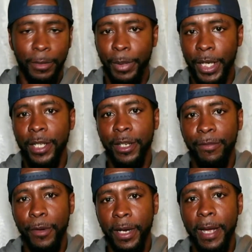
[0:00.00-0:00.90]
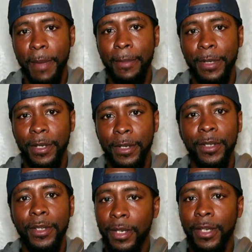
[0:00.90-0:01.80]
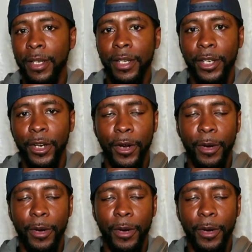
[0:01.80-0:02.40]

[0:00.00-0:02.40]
Because of the 4-game absence. You know,